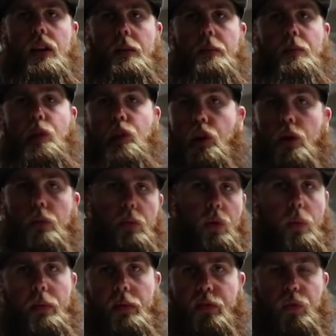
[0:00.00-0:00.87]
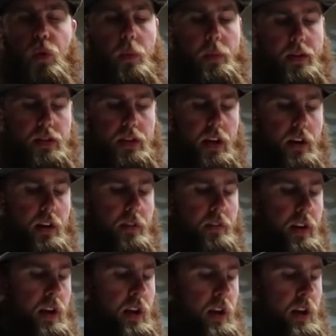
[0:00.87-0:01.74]
get a little more performance out
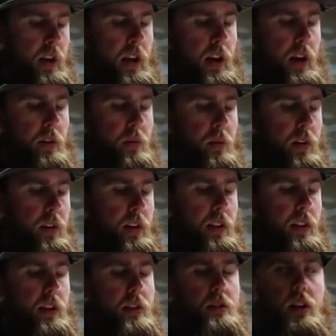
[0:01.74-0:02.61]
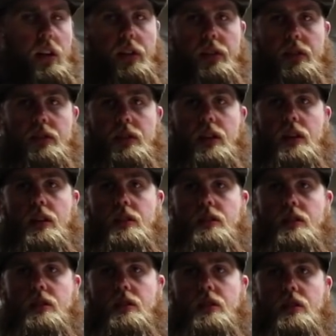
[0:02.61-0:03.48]
of it and really that's all this
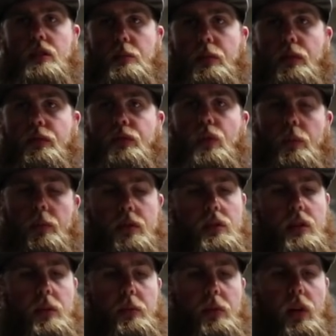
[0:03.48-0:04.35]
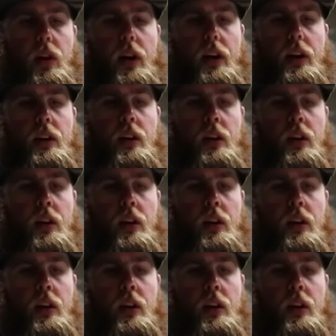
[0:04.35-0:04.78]
is is just a performance upgrade